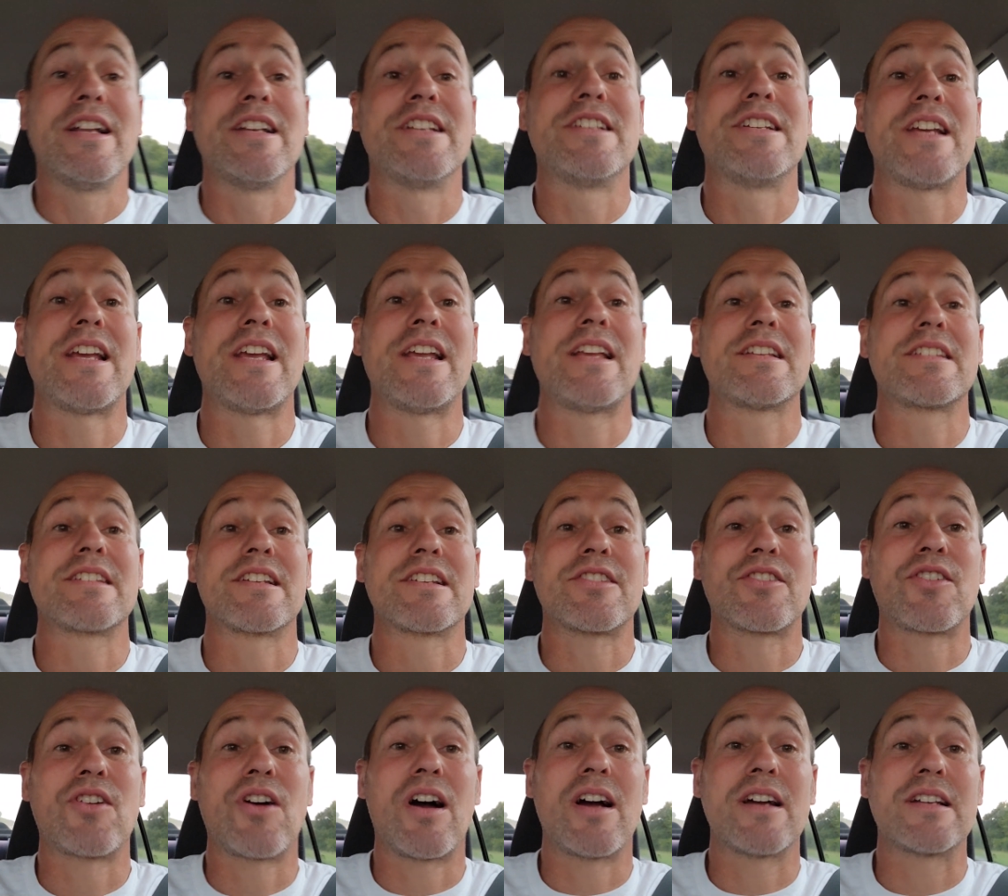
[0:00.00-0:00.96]

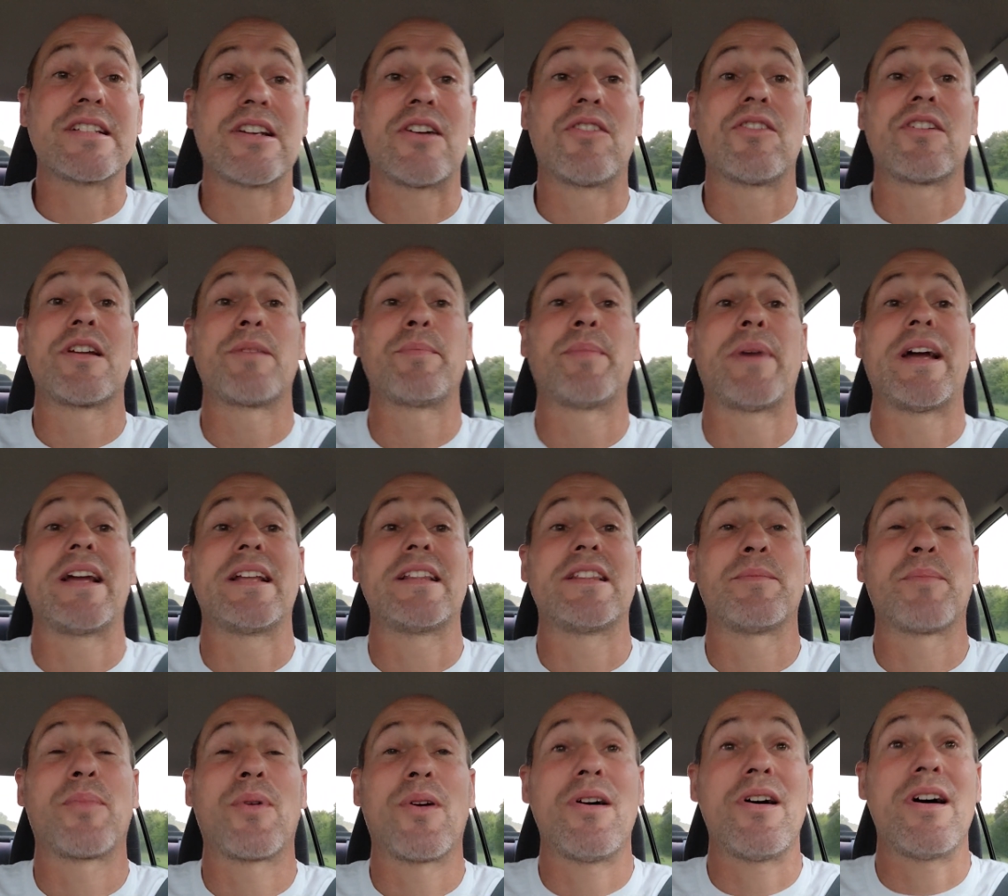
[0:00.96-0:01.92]
Jesus Christ already paid
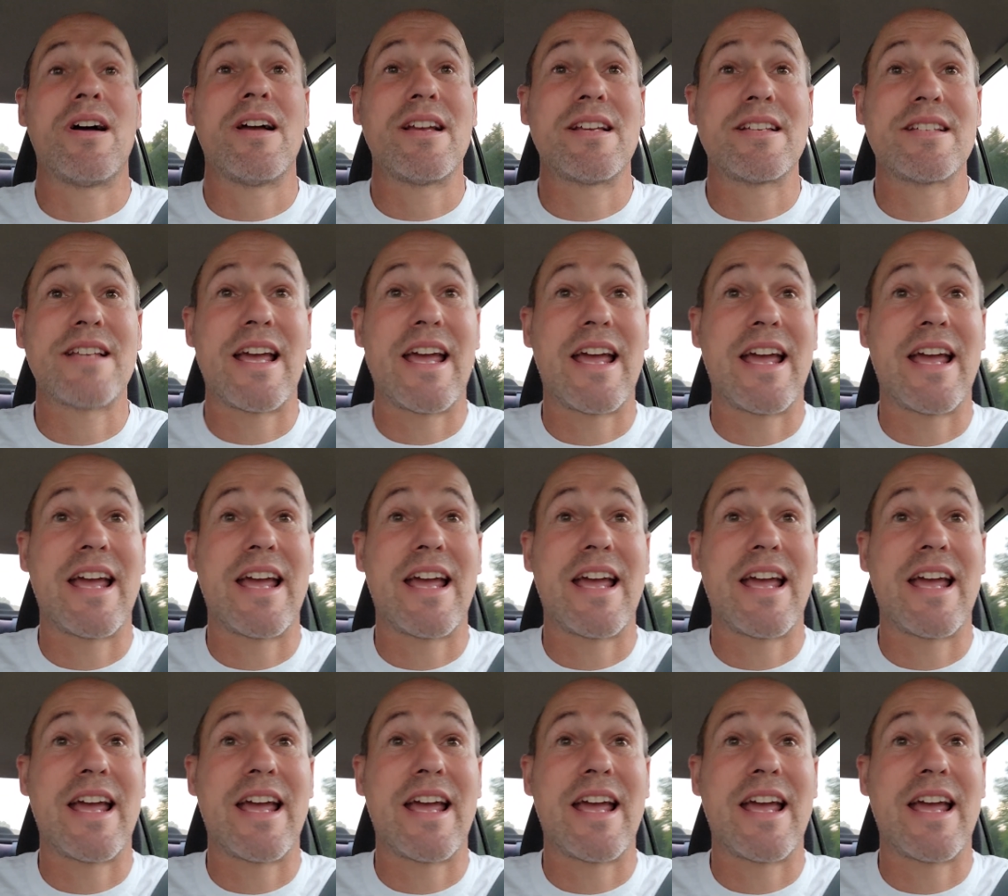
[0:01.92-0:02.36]
the price